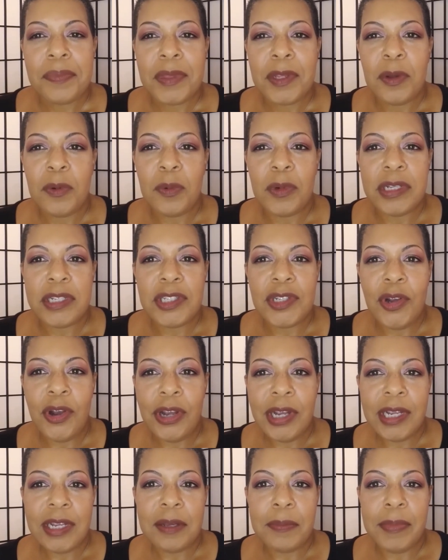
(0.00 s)
was
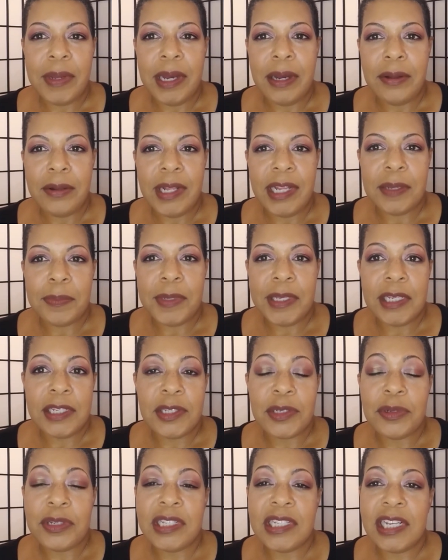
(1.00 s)
talking about, like being
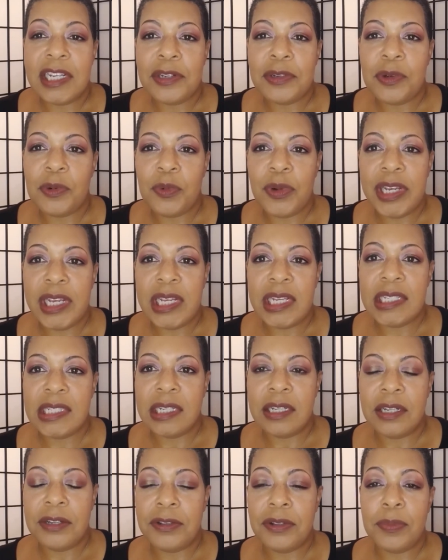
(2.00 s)
so set in your ways
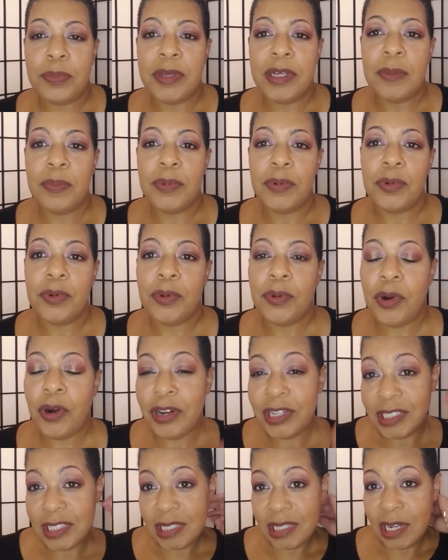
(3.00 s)
that other people
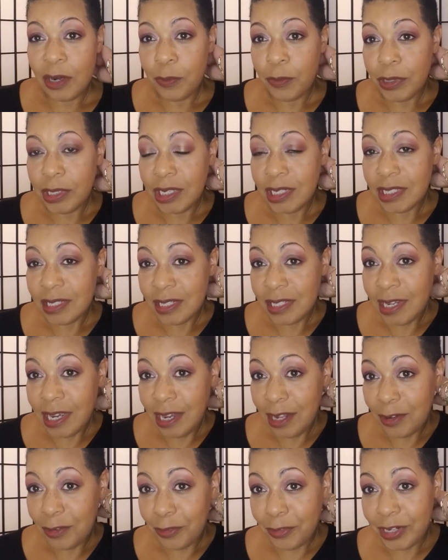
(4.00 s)
are just not willing to
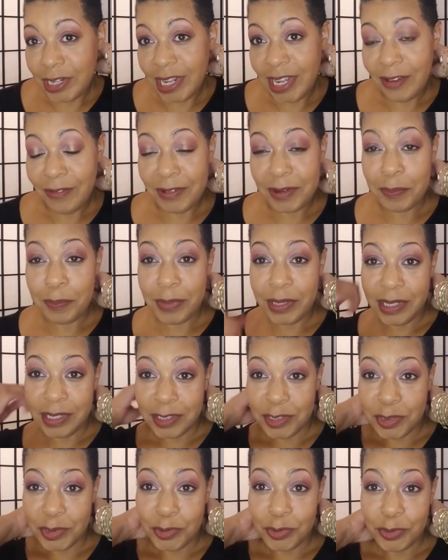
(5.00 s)
tolerate having to bend
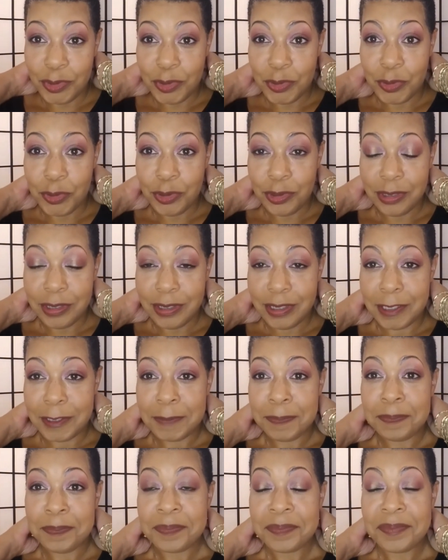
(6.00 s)
to your
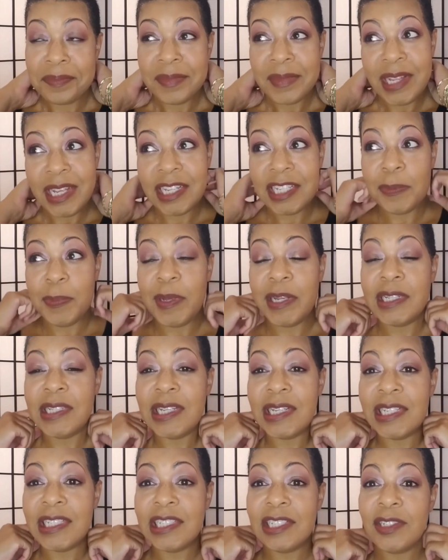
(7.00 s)

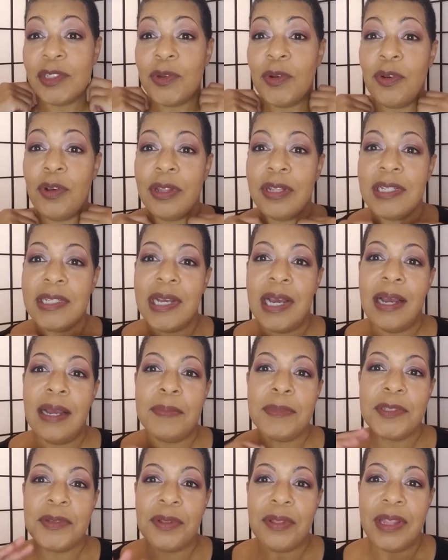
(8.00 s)
expectations all the time.
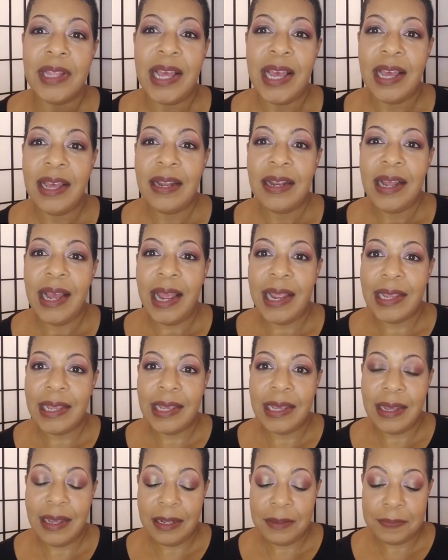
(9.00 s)
So that I
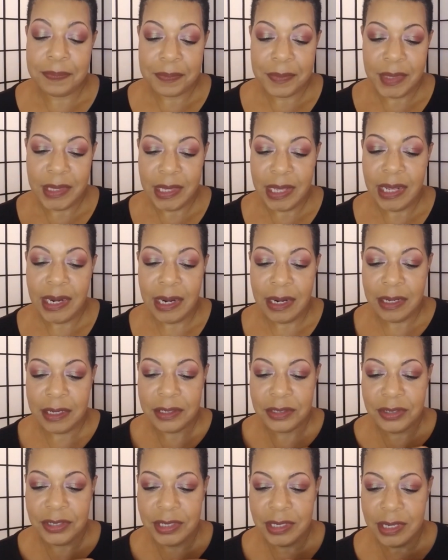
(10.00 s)
get, that I
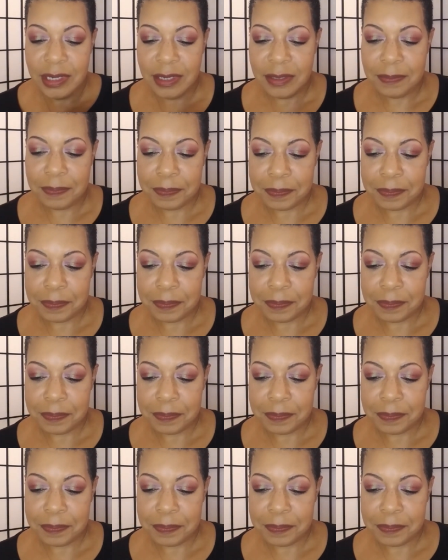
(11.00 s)
understand.